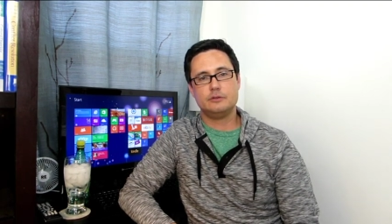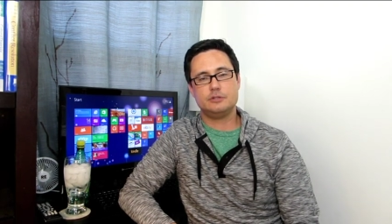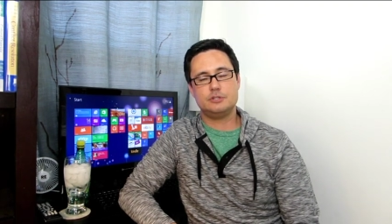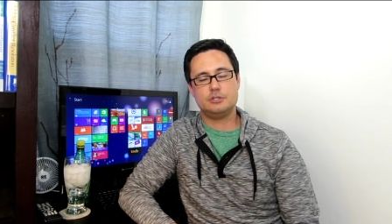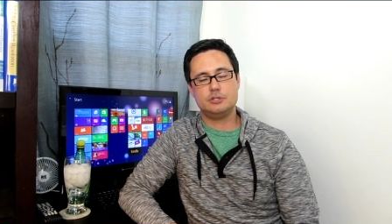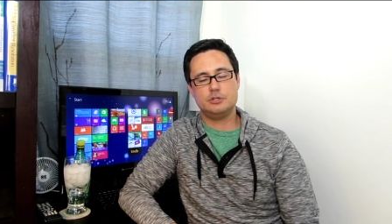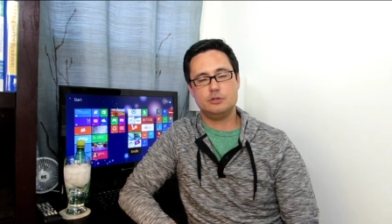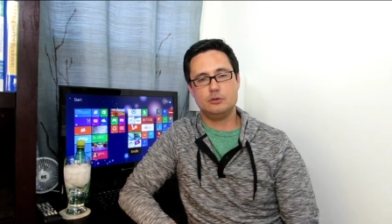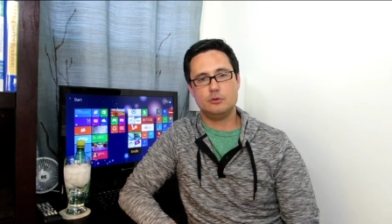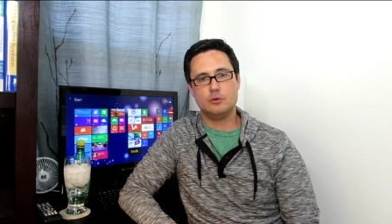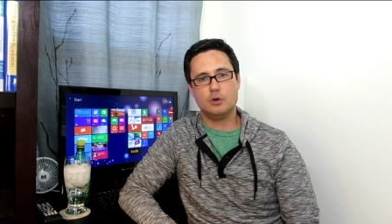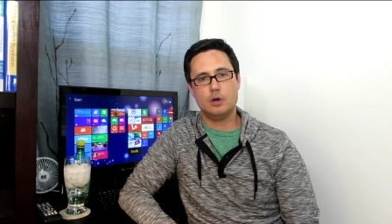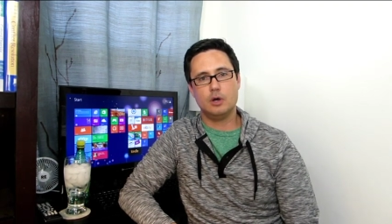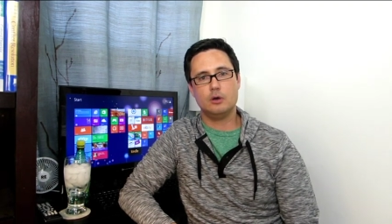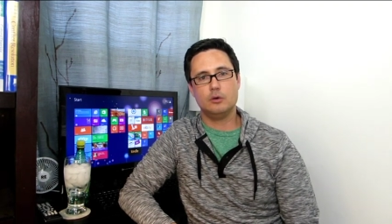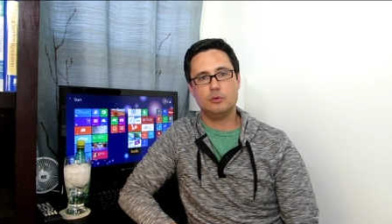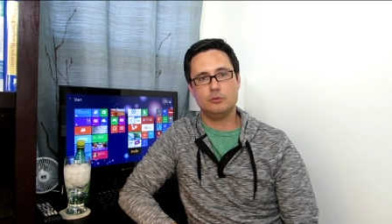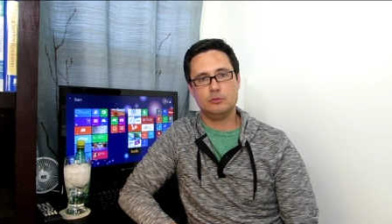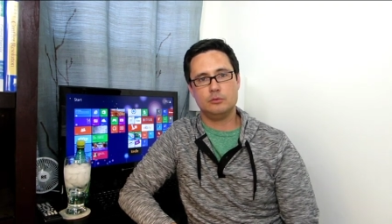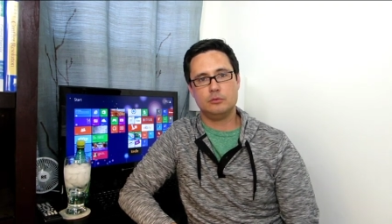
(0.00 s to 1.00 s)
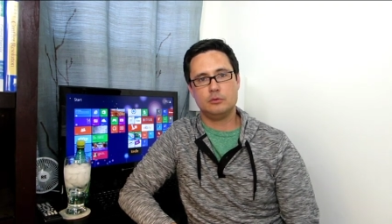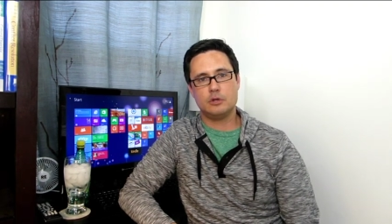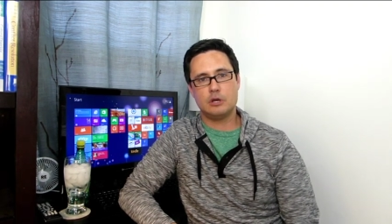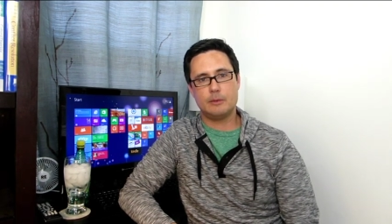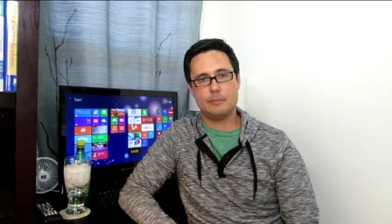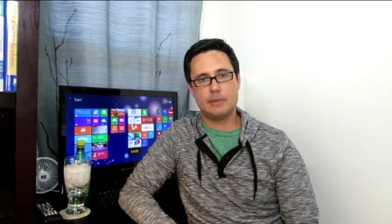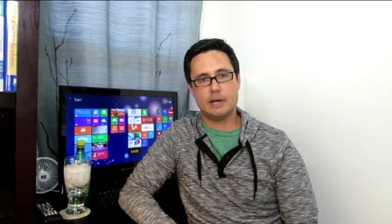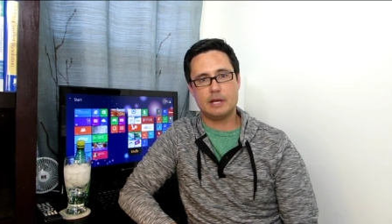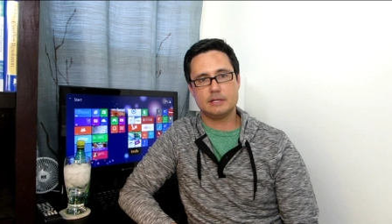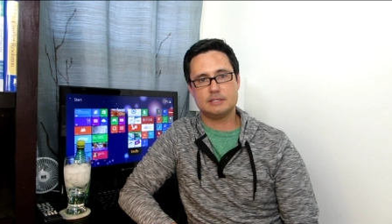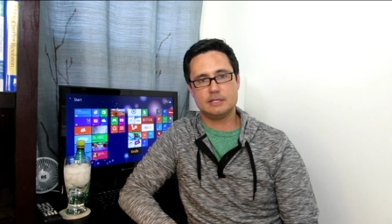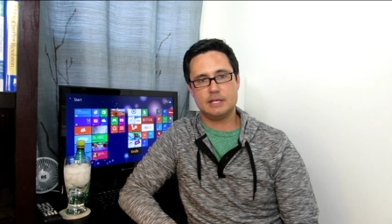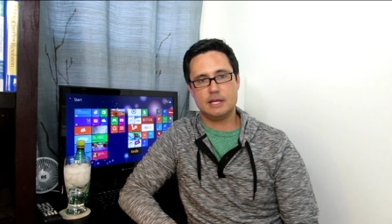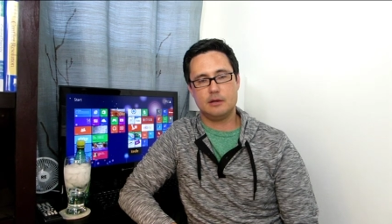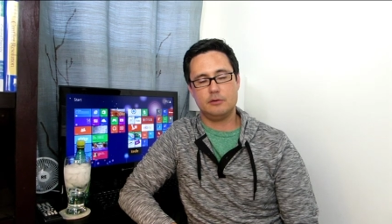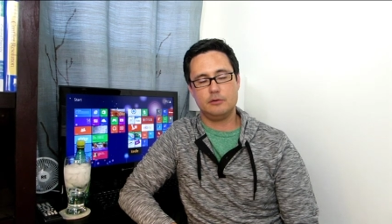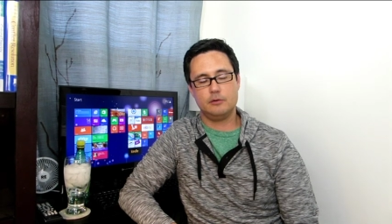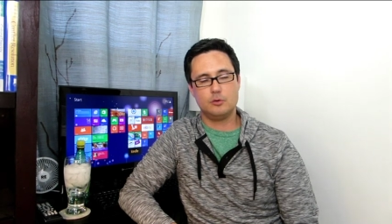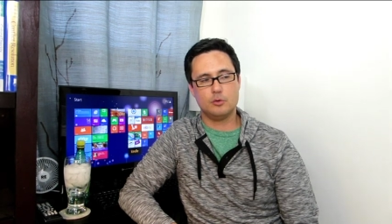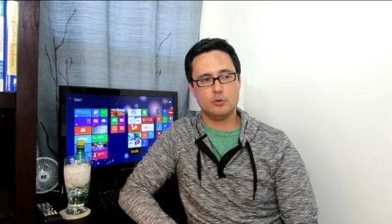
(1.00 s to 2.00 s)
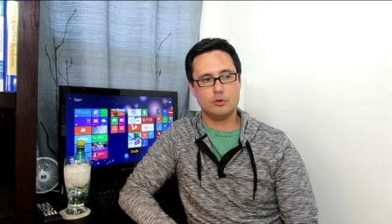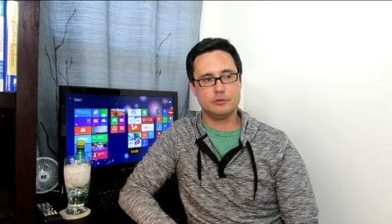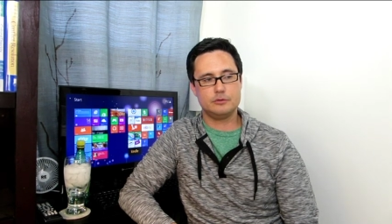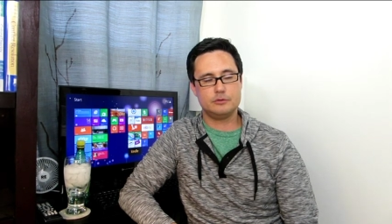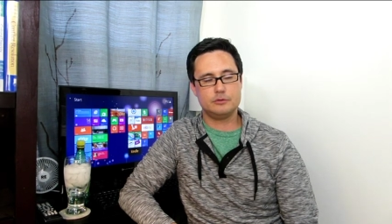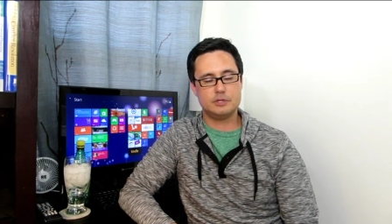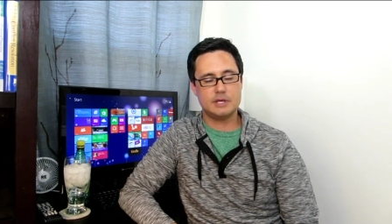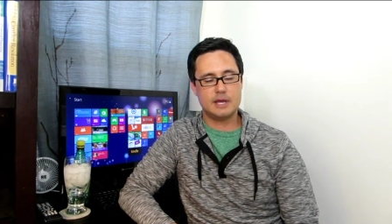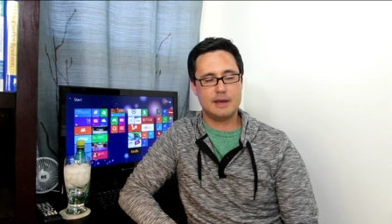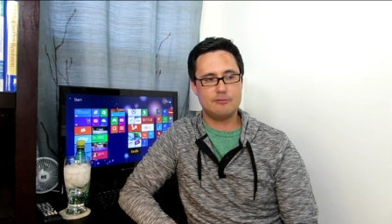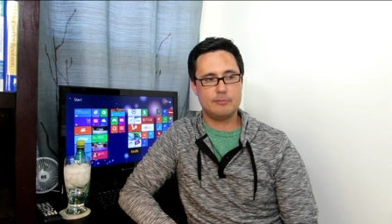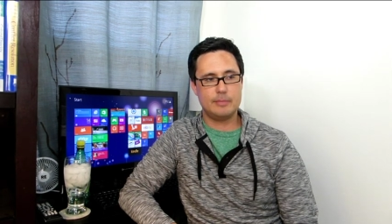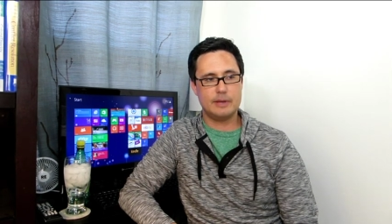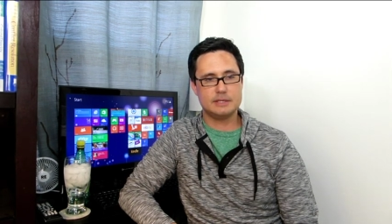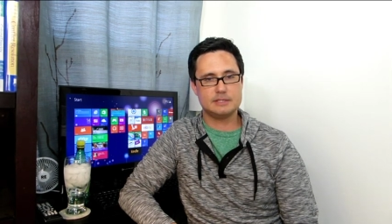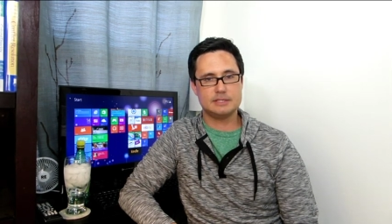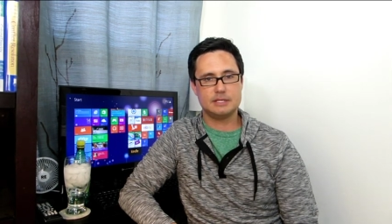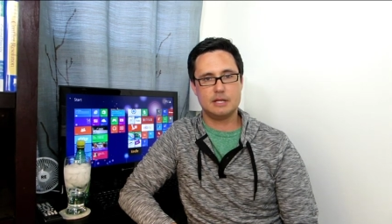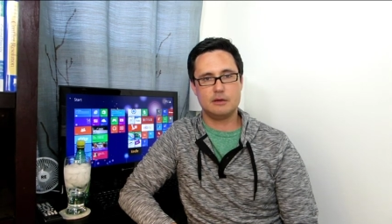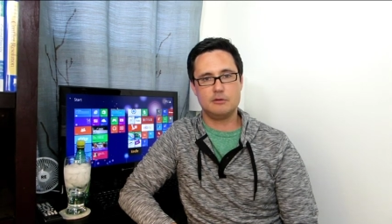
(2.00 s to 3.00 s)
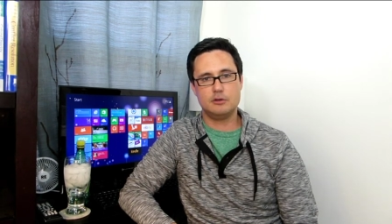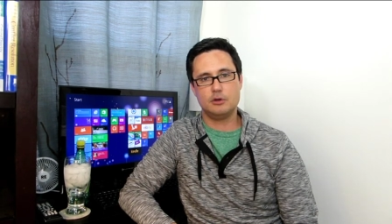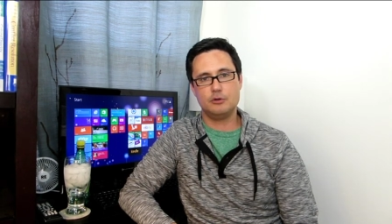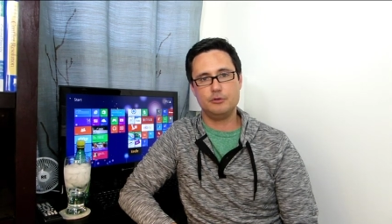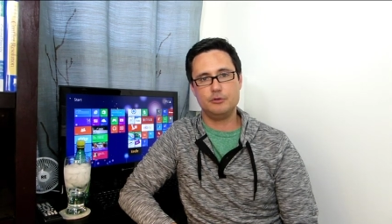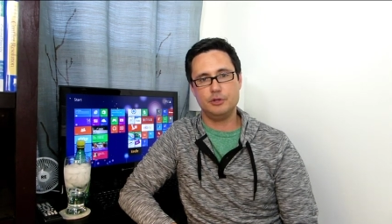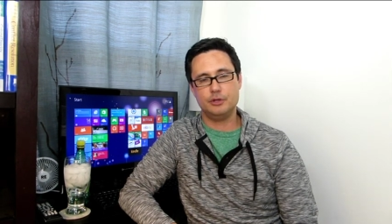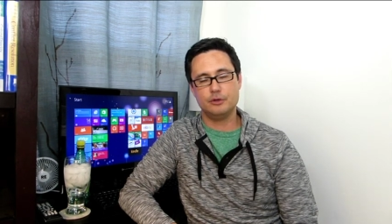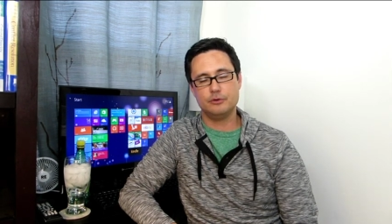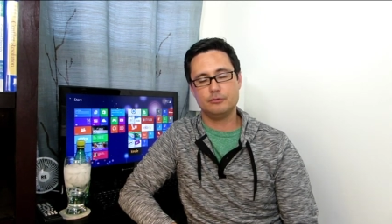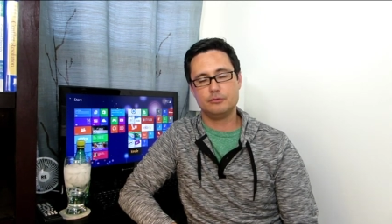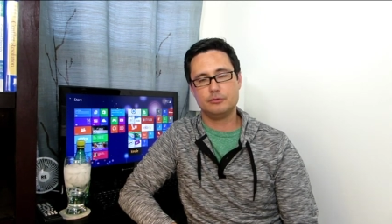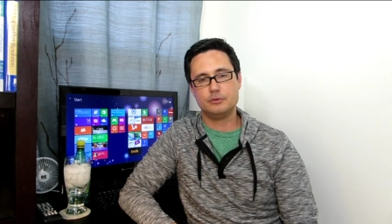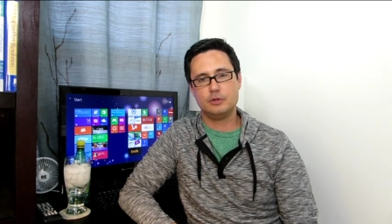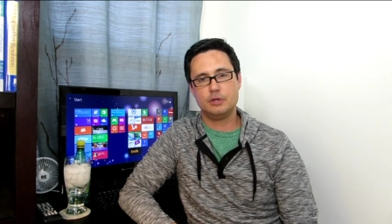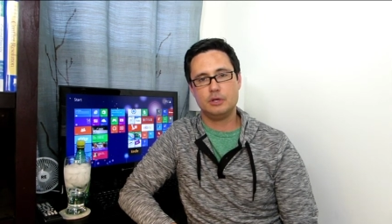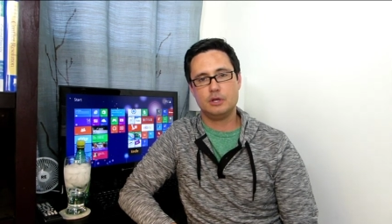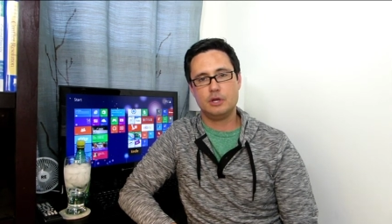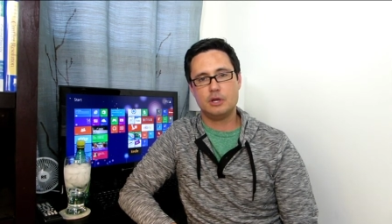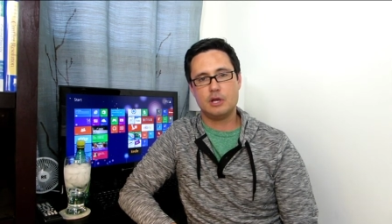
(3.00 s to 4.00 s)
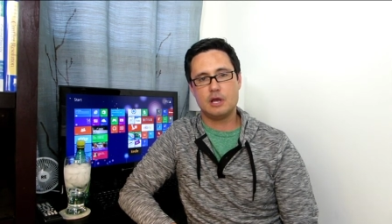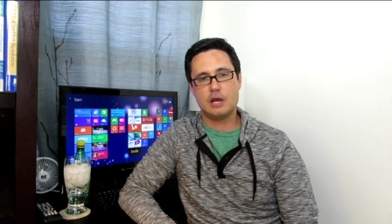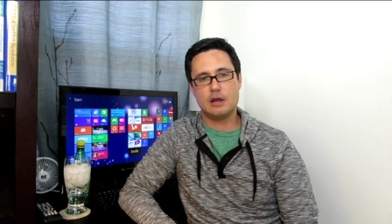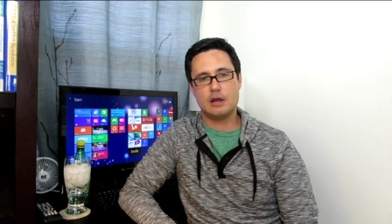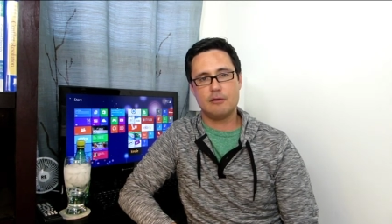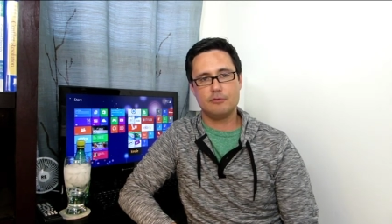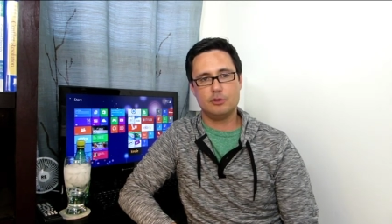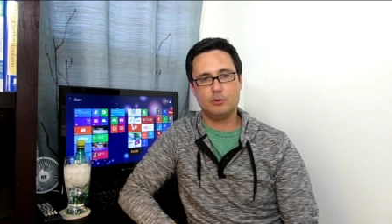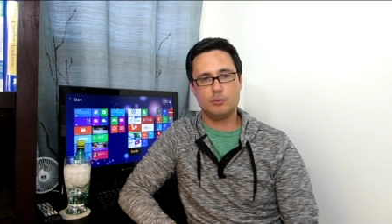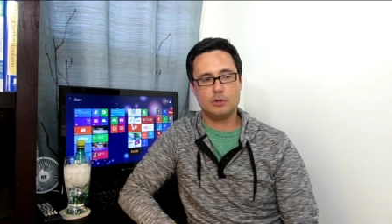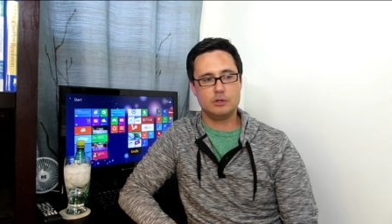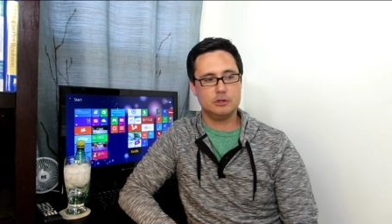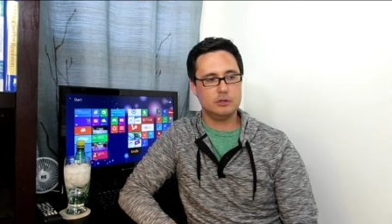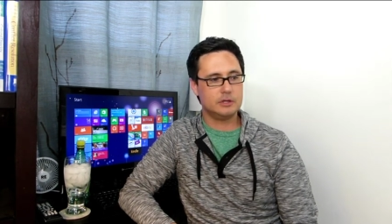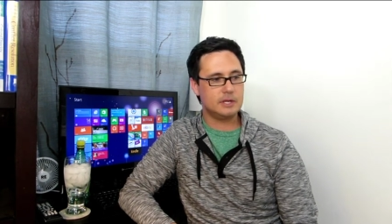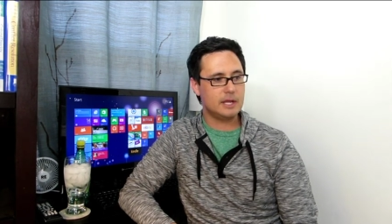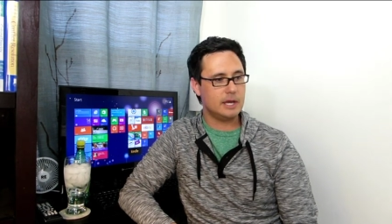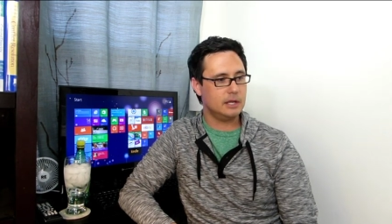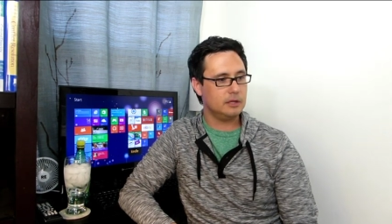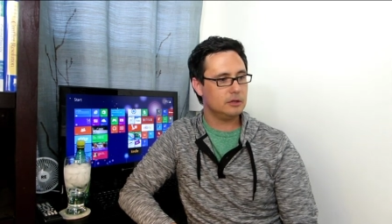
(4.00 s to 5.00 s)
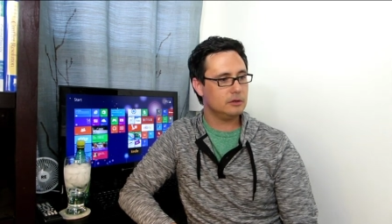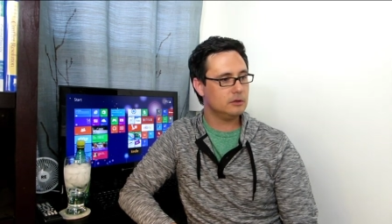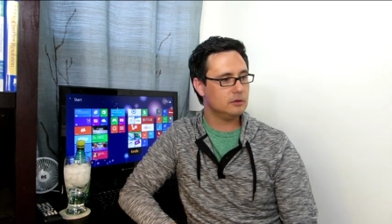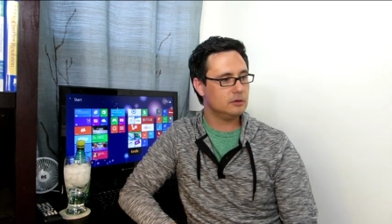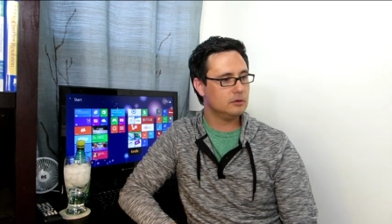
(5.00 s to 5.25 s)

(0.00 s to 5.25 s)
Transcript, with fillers: to own a Basset Hound, or to have a Basset Hound own you, however you want to look at it.